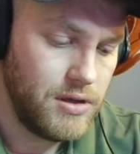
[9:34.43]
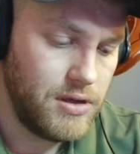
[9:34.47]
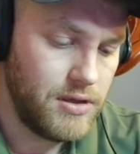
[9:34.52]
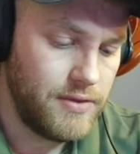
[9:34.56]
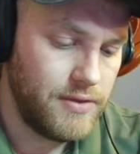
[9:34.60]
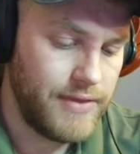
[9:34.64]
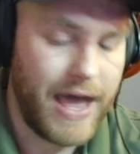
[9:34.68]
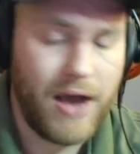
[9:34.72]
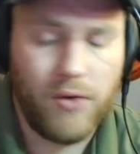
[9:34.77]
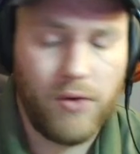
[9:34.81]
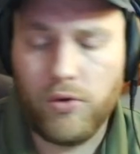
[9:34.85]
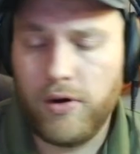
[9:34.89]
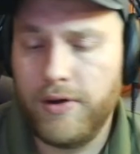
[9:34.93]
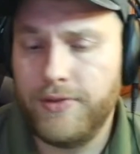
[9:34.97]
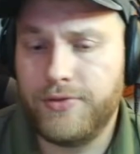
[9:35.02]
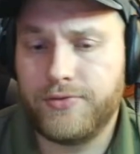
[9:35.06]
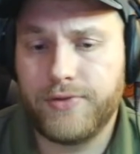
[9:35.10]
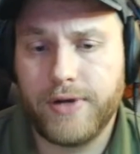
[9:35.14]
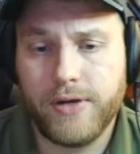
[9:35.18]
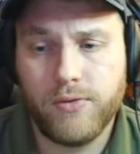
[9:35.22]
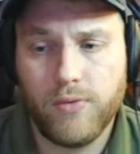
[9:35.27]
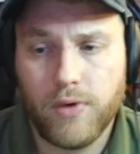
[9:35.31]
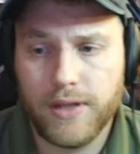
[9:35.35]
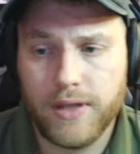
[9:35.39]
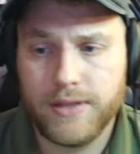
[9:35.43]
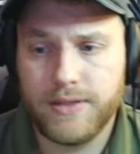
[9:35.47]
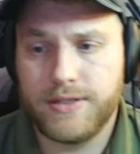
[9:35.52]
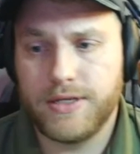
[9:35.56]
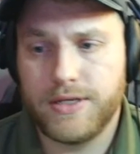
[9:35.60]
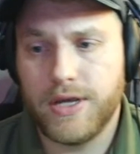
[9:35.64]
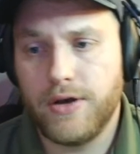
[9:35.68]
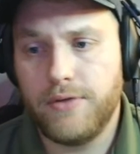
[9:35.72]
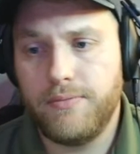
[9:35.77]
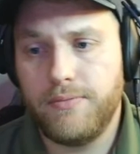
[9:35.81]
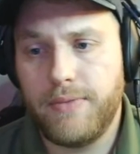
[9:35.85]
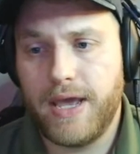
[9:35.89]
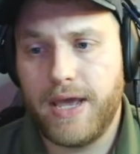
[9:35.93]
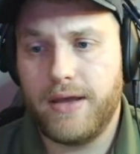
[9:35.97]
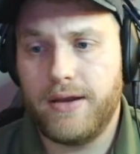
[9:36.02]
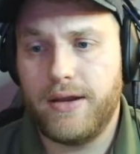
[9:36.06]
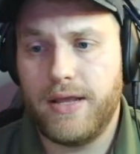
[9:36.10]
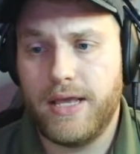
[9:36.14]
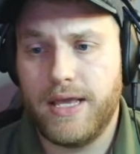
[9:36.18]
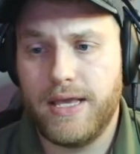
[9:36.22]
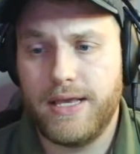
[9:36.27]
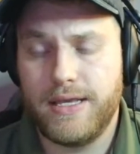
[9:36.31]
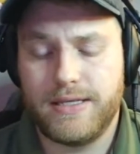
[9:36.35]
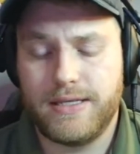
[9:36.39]
That 1-3-1 zone, man,
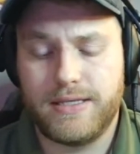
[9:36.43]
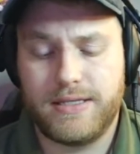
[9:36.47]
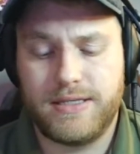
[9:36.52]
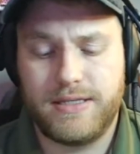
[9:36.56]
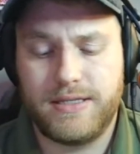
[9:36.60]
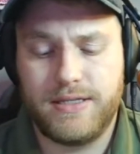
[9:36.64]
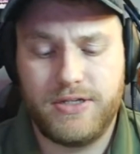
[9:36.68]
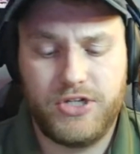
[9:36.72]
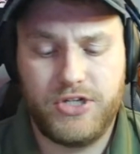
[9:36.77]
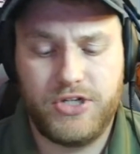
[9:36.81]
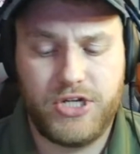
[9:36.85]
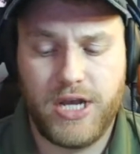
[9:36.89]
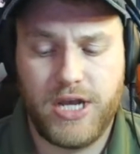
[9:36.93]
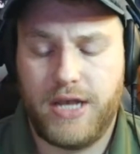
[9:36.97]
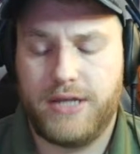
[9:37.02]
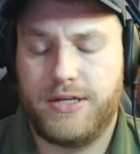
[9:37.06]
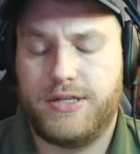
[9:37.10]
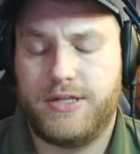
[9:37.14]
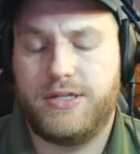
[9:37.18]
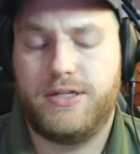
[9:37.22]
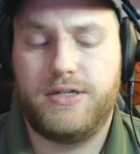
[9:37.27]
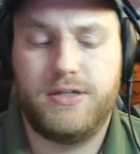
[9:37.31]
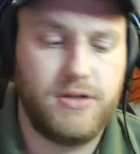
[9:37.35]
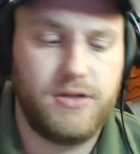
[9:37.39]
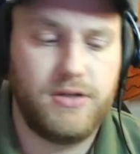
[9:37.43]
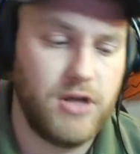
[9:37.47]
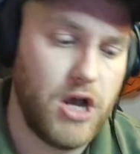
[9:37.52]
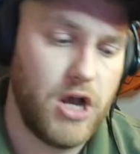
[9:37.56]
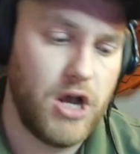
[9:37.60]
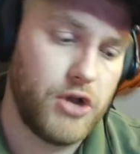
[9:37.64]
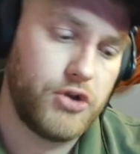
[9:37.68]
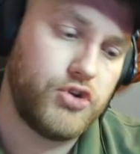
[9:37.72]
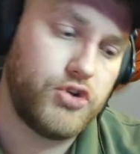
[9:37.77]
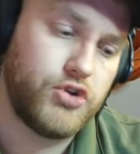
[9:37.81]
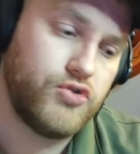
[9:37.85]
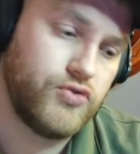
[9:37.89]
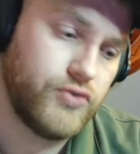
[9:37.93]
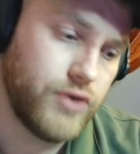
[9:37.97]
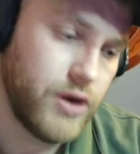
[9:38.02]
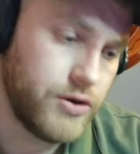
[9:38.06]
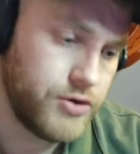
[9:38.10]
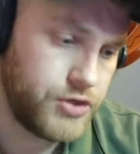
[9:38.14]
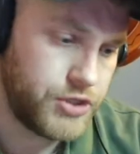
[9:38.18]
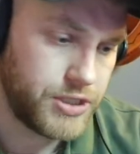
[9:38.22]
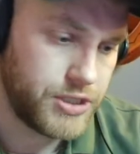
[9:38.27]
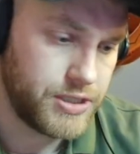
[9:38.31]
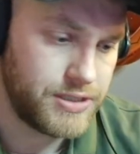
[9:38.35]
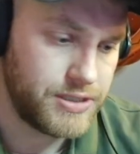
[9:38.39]
is just
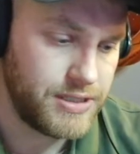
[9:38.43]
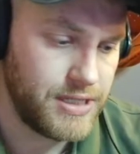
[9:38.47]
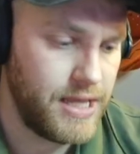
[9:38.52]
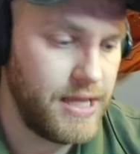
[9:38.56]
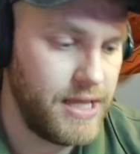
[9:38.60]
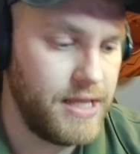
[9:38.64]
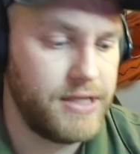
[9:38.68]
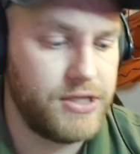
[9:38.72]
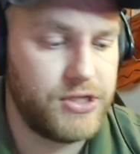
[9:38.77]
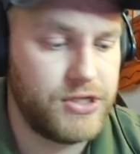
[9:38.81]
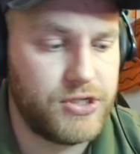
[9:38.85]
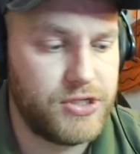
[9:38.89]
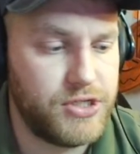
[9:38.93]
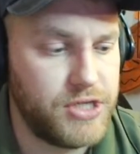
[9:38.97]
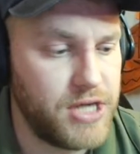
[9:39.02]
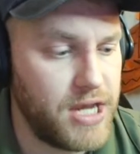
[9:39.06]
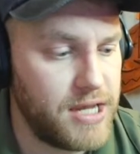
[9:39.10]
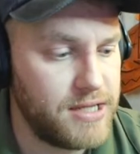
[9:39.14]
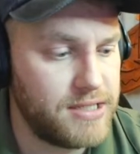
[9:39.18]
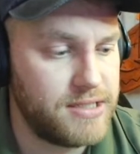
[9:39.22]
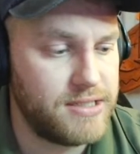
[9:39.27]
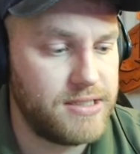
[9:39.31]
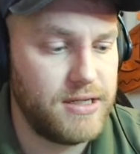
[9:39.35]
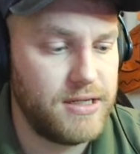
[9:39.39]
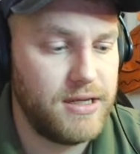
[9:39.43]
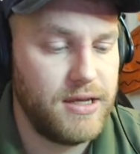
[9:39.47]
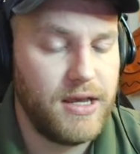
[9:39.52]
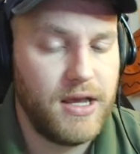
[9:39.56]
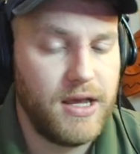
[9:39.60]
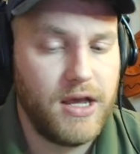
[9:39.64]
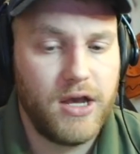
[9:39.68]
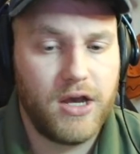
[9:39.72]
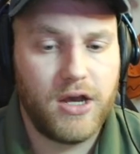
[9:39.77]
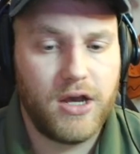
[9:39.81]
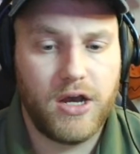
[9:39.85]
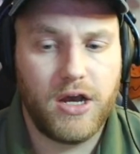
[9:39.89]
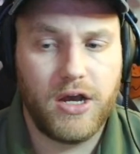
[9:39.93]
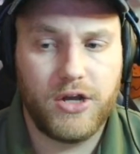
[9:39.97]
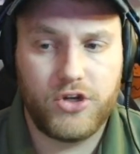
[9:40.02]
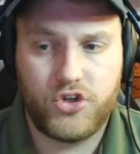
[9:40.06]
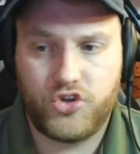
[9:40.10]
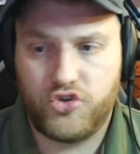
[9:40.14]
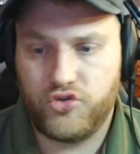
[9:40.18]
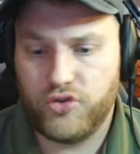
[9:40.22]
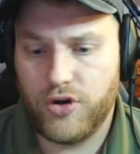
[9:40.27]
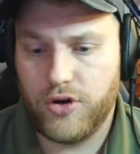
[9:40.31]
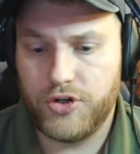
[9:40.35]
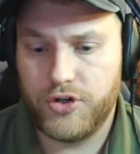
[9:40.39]
atrocious. It is just
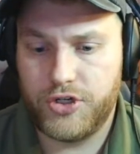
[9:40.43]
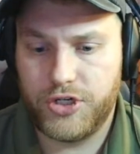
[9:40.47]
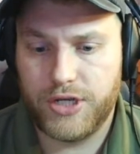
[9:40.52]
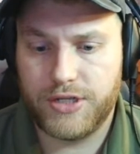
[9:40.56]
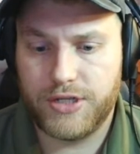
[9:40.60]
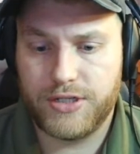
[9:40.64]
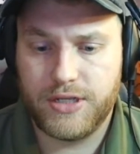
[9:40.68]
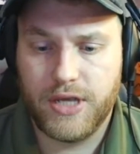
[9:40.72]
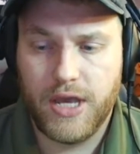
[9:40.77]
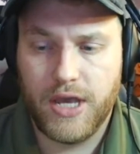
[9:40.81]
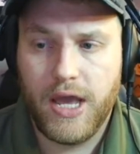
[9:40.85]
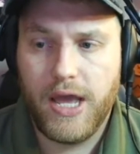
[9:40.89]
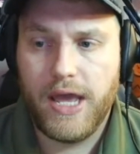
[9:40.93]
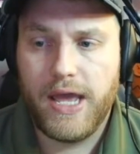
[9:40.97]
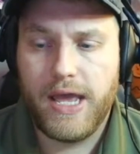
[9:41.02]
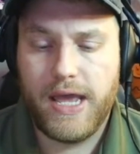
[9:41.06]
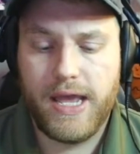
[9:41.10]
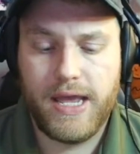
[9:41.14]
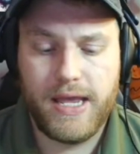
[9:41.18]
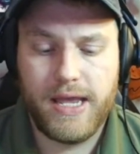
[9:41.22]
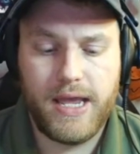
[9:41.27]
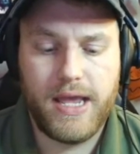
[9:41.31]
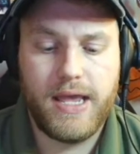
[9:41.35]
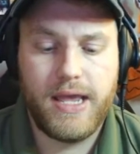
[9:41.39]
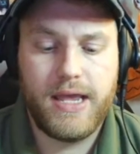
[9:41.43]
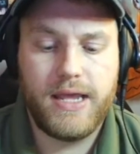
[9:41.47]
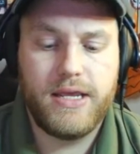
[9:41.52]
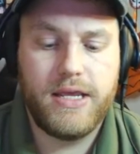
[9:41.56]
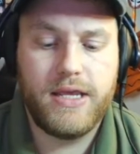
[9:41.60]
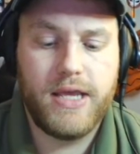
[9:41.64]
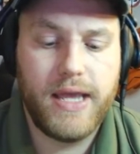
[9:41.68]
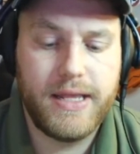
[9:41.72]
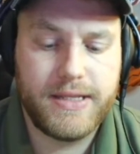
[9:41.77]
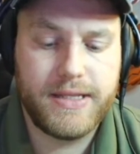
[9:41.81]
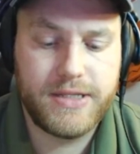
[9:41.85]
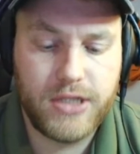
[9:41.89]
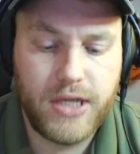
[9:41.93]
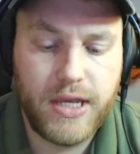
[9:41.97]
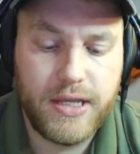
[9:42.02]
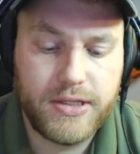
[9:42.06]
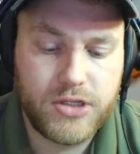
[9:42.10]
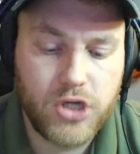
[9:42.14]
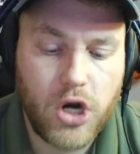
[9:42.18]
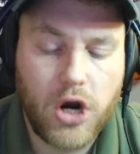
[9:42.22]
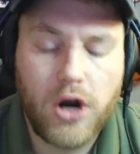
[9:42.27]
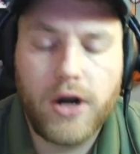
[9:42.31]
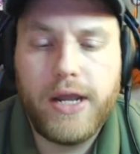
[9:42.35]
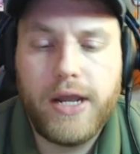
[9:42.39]
atrocious. It's
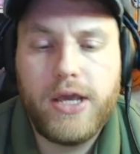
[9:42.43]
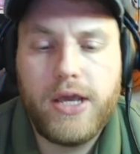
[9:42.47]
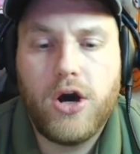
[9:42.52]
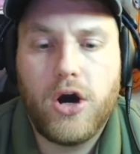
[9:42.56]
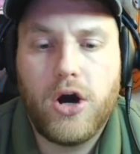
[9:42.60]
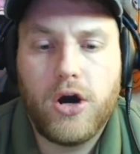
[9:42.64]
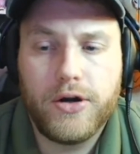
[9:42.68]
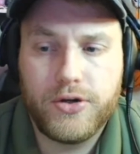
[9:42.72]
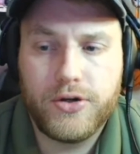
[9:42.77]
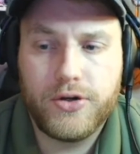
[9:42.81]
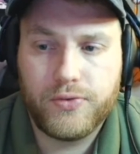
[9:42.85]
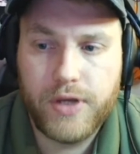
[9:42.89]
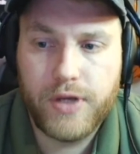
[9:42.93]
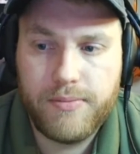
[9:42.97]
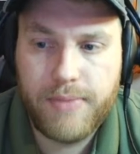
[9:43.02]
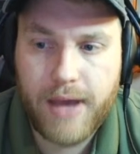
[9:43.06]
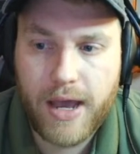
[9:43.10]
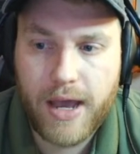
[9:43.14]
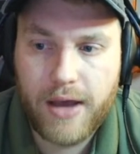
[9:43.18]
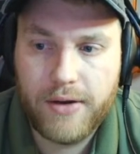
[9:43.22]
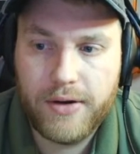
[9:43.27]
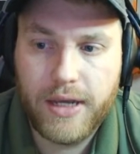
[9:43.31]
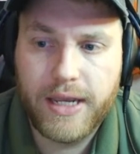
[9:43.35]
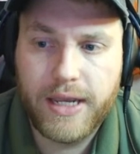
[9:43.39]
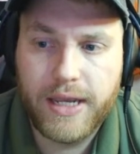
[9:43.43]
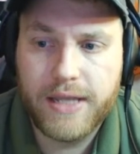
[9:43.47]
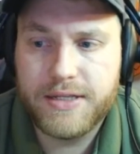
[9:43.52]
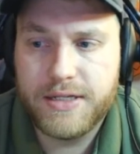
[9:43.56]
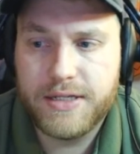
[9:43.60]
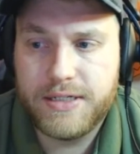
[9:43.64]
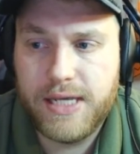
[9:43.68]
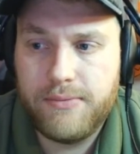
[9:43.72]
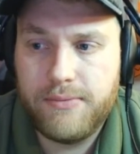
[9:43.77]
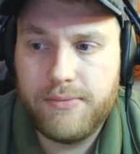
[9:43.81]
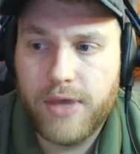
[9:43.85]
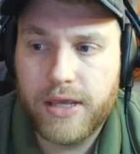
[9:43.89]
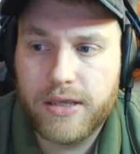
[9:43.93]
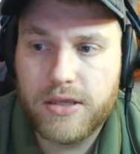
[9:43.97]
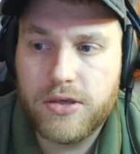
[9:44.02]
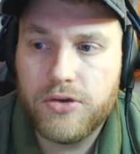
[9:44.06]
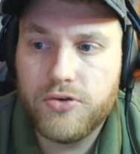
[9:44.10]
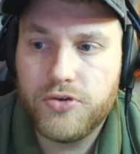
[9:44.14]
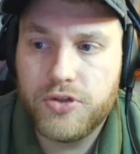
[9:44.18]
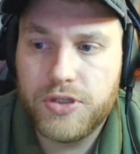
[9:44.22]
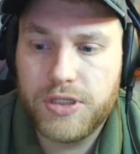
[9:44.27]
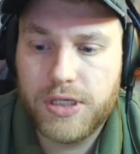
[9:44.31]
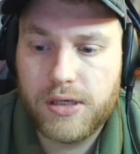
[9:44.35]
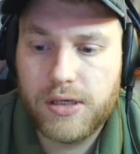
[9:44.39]
already hard to rebound against a team like
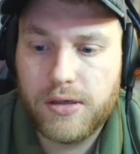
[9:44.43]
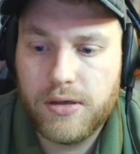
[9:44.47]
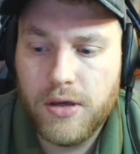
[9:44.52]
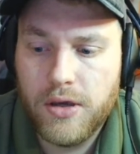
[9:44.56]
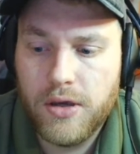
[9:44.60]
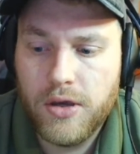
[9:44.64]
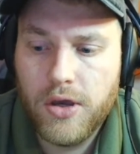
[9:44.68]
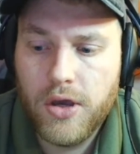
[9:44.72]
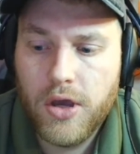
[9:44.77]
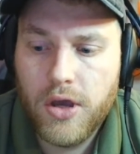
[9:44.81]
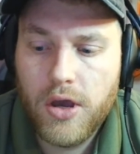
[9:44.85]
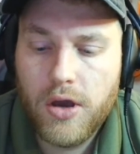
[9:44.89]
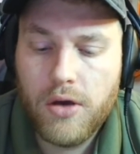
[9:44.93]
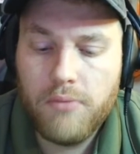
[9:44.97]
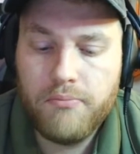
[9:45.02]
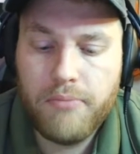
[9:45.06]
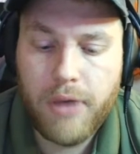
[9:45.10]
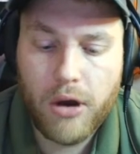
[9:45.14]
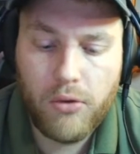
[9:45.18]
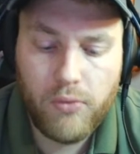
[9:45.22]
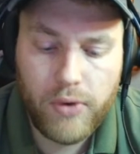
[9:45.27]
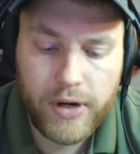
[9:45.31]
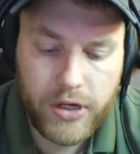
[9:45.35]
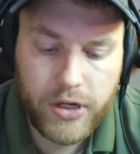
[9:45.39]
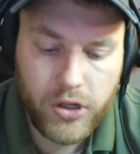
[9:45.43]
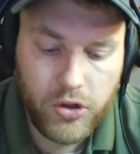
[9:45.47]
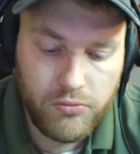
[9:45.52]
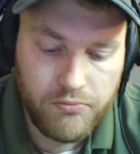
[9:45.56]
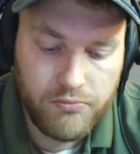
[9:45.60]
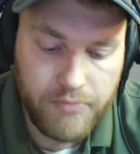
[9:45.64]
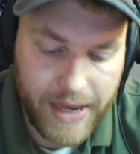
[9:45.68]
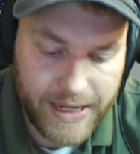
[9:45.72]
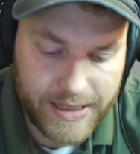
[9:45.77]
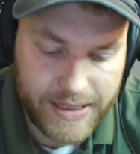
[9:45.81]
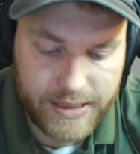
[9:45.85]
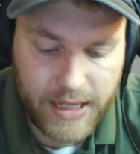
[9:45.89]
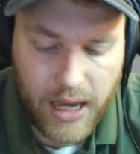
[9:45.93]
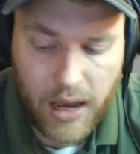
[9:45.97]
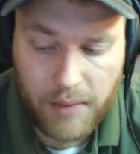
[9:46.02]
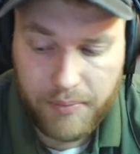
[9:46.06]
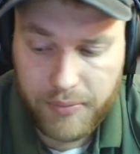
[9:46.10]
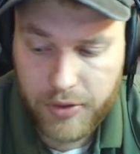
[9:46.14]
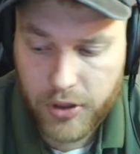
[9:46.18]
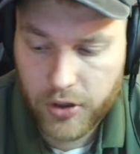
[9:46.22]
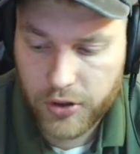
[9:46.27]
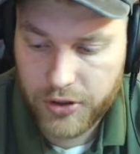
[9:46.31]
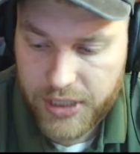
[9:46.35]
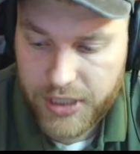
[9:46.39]
UC, but when you mix up
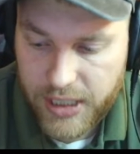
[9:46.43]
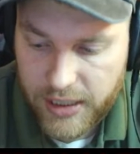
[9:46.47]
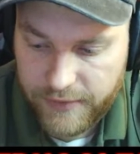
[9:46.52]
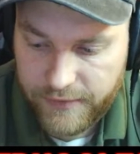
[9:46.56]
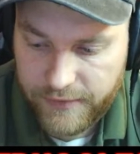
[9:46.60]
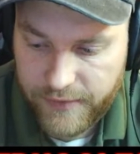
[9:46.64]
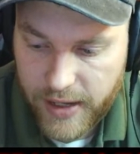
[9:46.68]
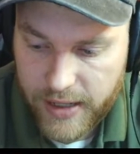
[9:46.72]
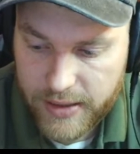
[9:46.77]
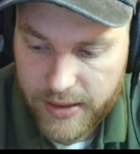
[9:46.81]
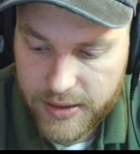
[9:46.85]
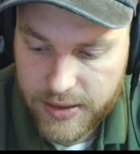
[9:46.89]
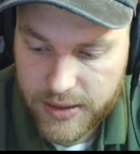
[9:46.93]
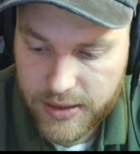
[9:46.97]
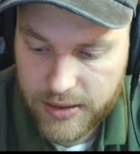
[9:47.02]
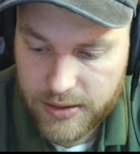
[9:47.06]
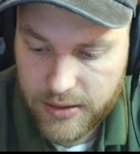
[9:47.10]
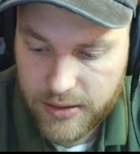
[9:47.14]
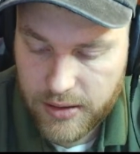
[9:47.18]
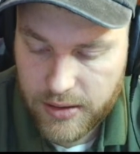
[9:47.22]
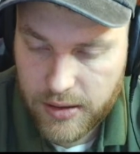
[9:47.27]
your defense